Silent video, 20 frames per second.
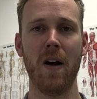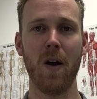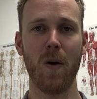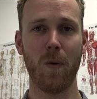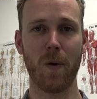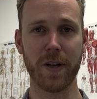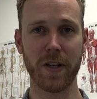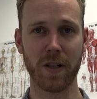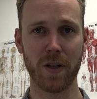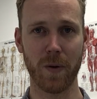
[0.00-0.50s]

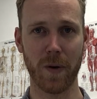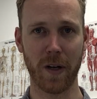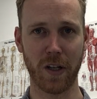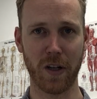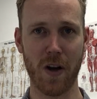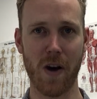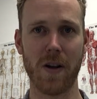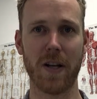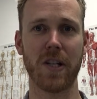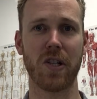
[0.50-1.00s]
wanting to
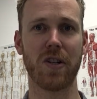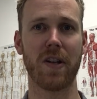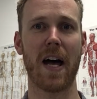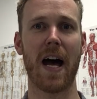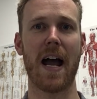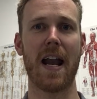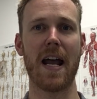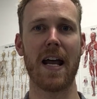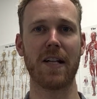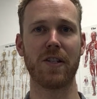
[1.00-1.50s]
acknowledge
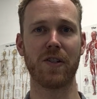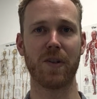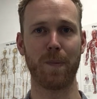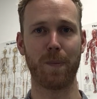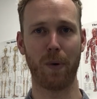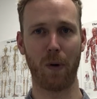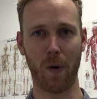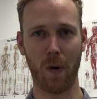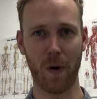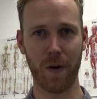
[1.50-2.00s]
that and
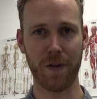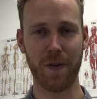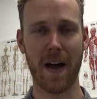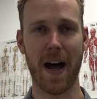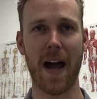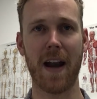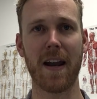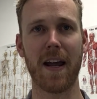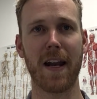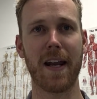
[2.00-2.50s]
support
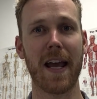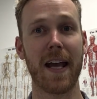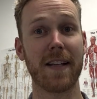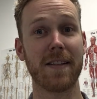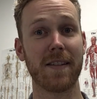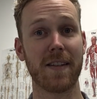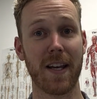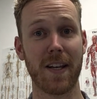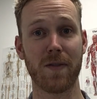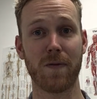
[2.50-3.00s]
that, and
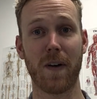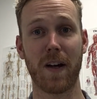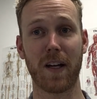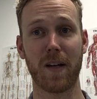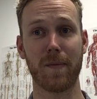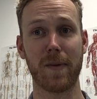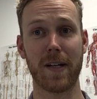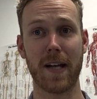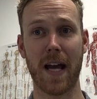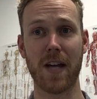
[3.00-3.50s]
hence these
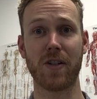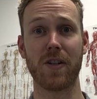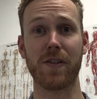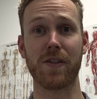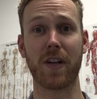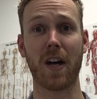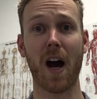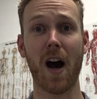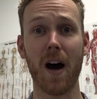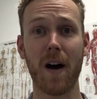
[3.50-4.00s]
recommendations
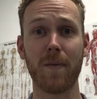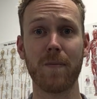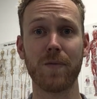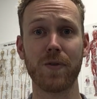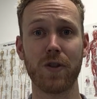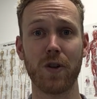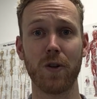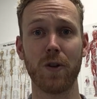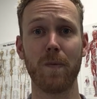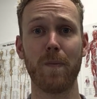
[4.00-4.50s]
come
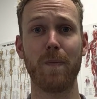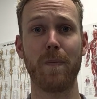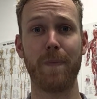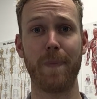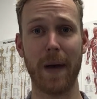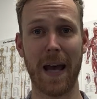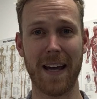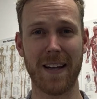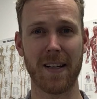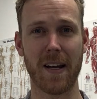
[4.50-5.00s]
to
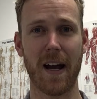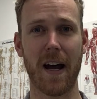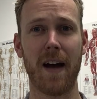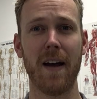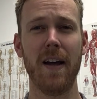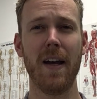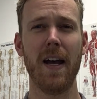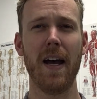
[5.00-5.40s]
better